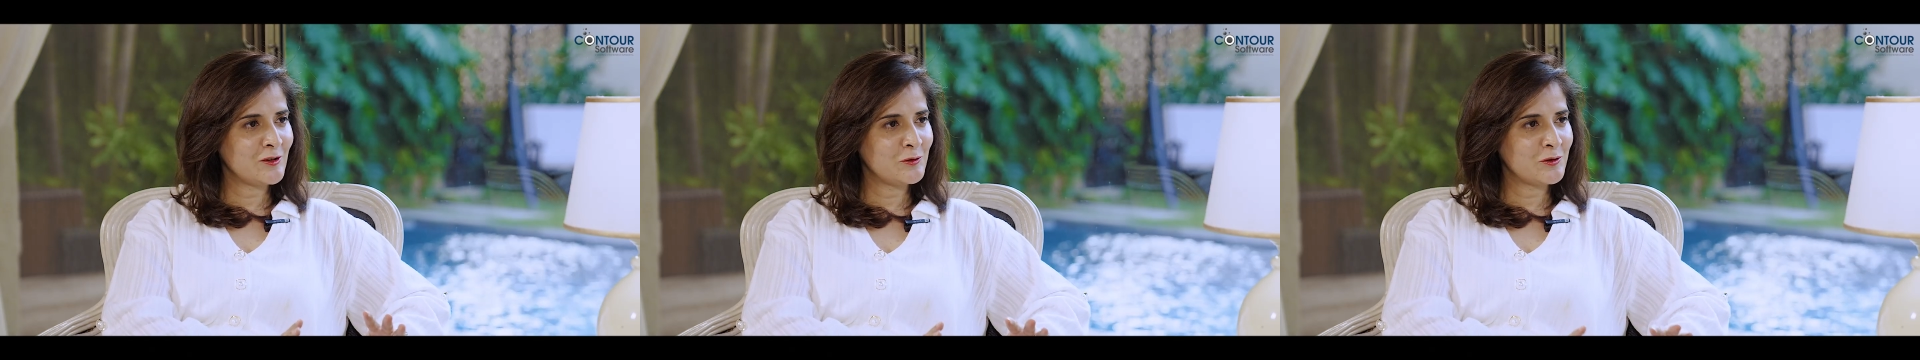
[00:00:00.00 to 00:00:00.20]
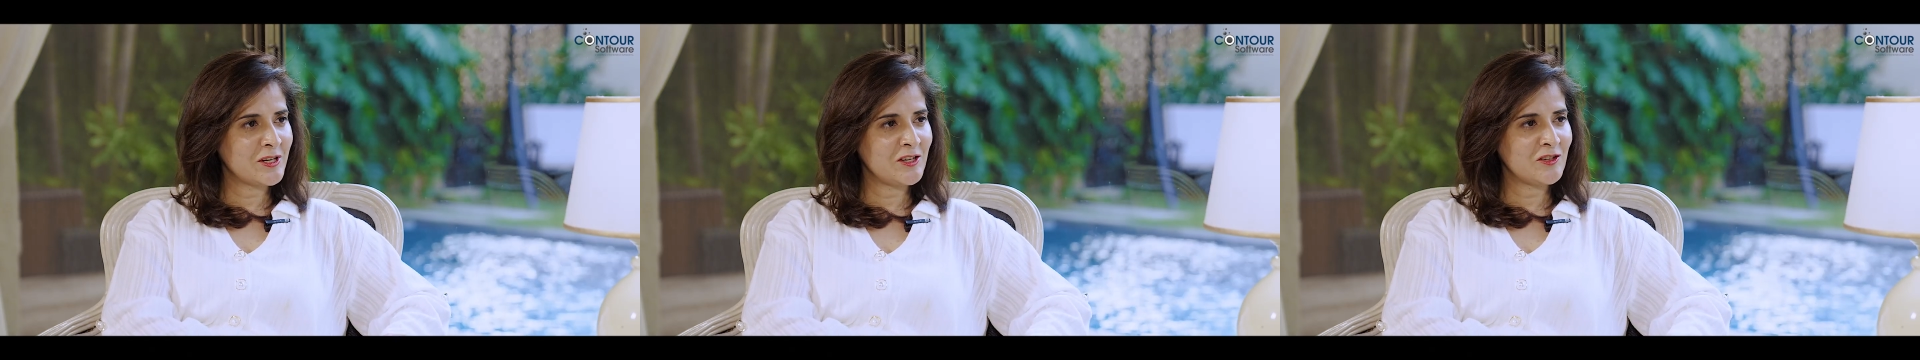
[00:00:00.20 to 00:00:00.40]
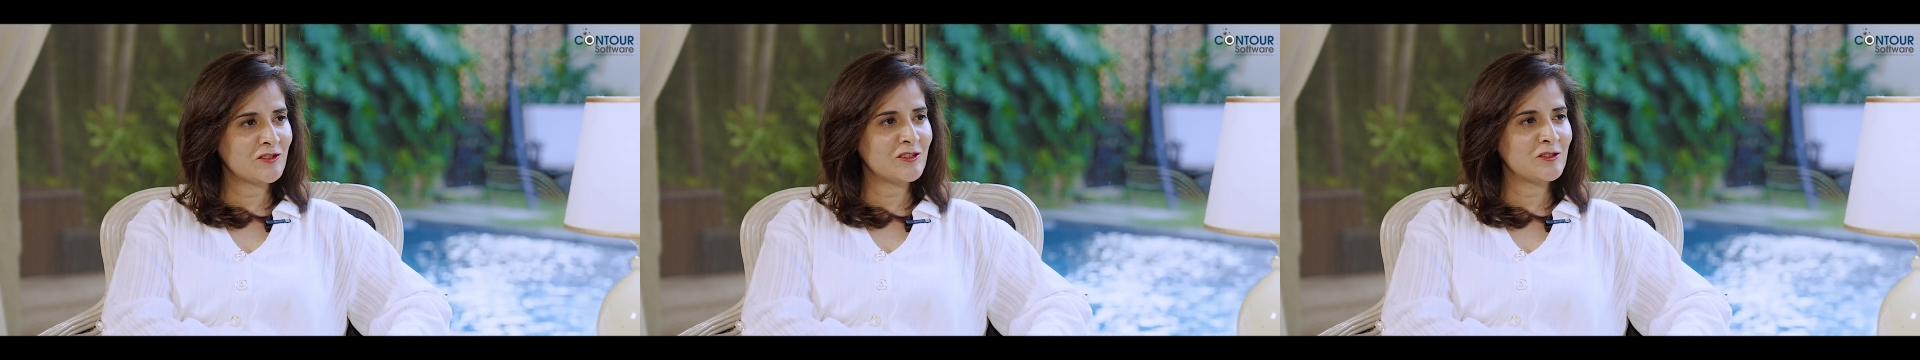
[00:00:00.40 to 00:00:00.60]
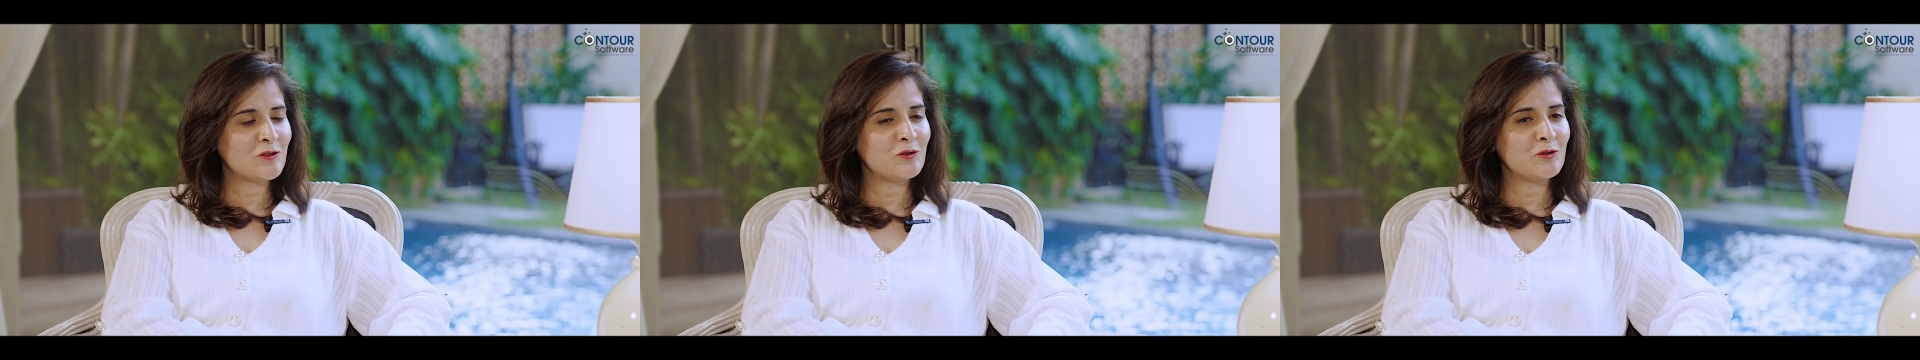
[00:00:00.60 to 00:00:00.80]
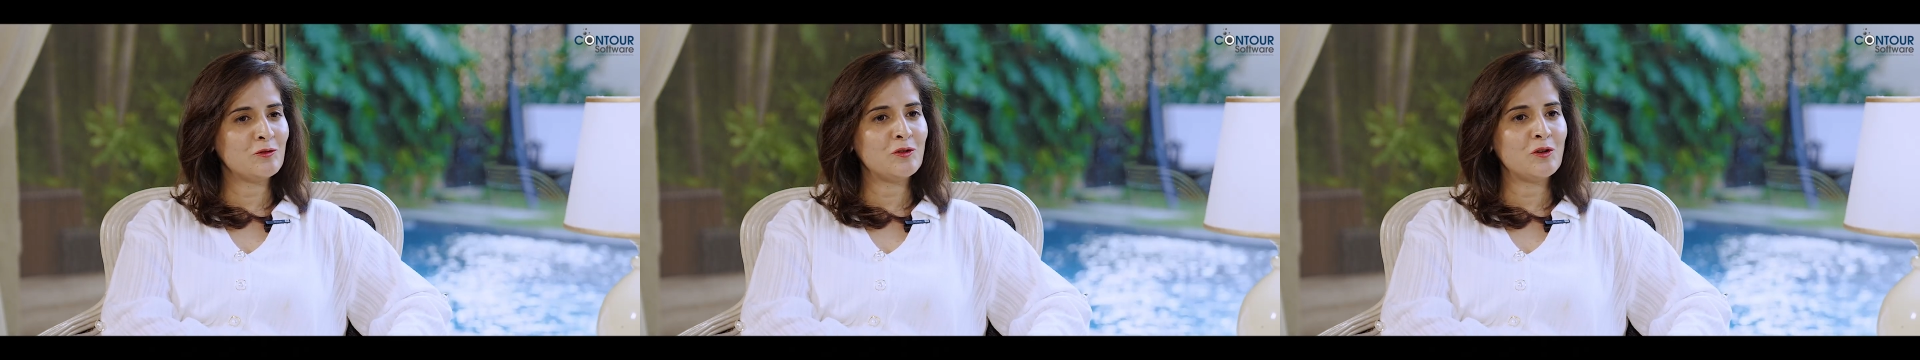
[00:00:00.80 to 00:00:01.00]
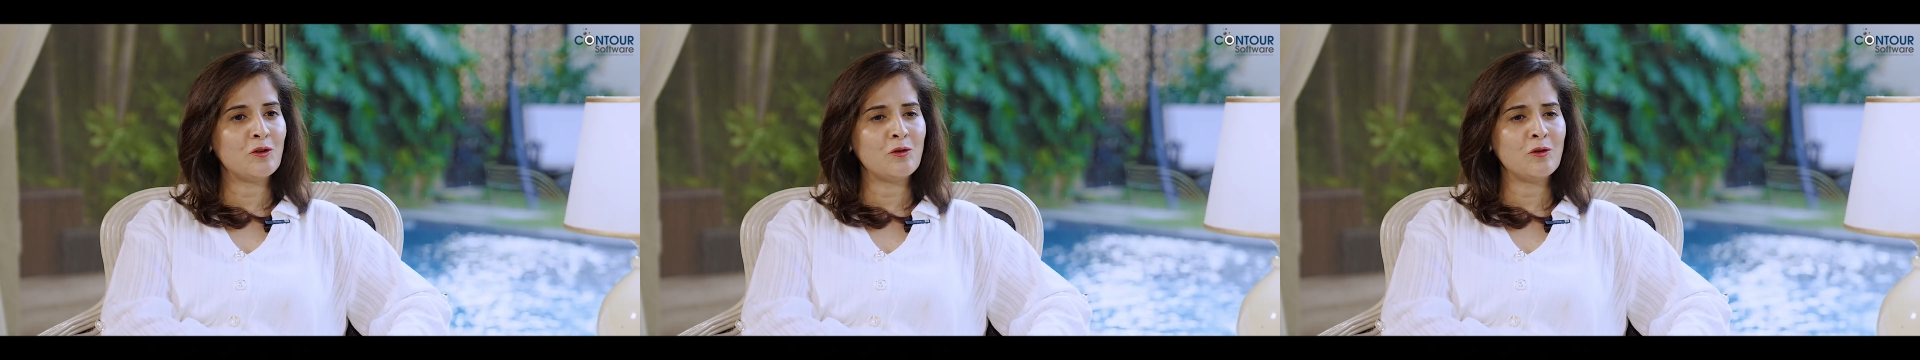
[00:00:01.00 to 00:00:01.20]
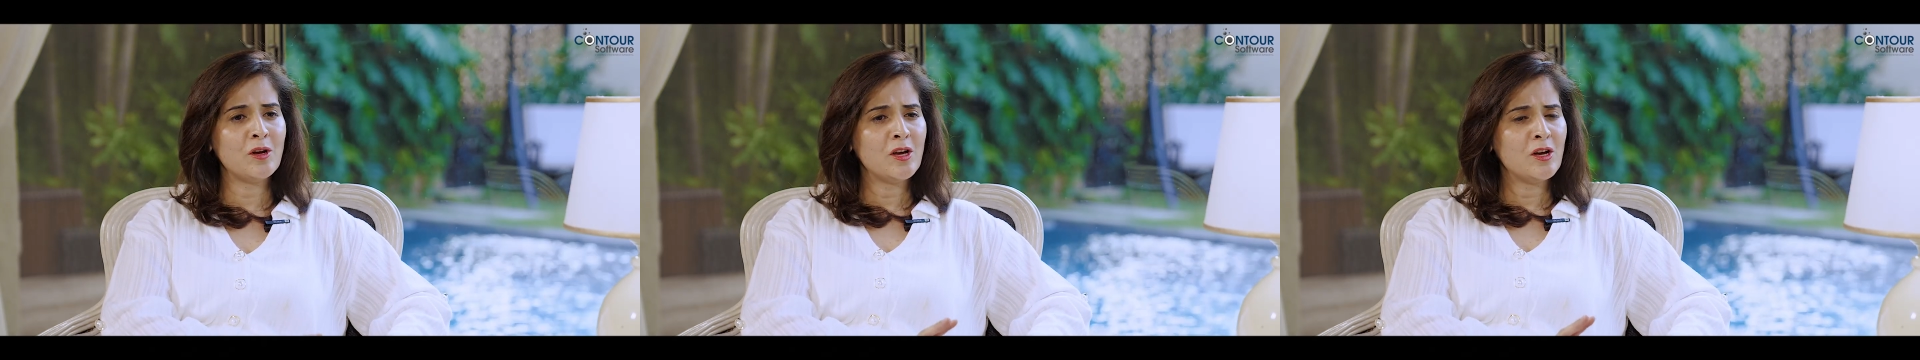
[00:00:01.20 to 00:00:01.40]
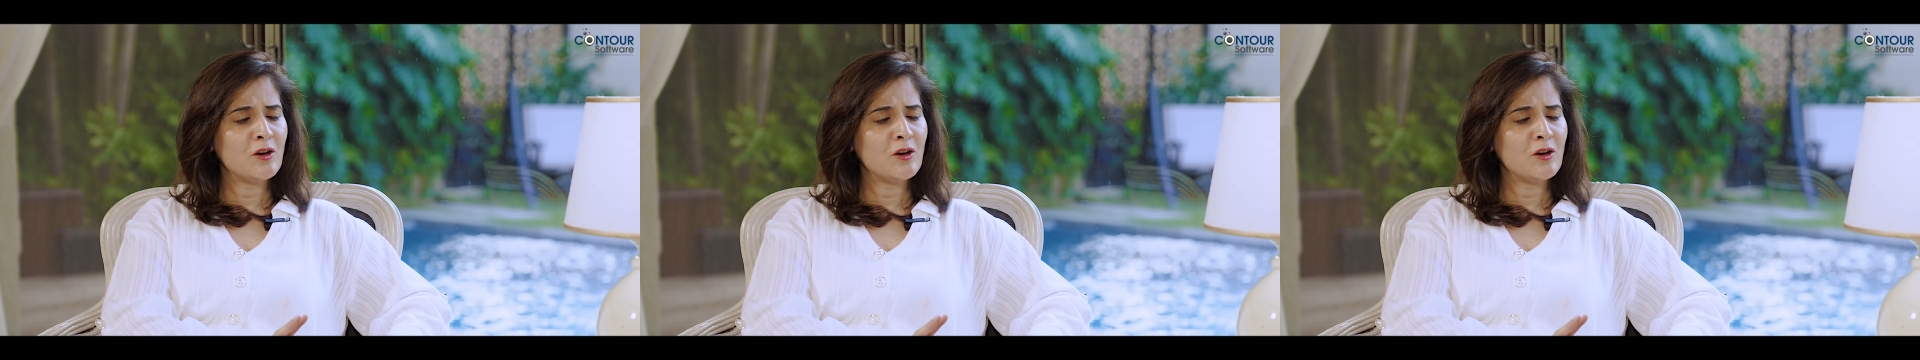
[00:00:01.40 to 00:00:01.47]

location so you know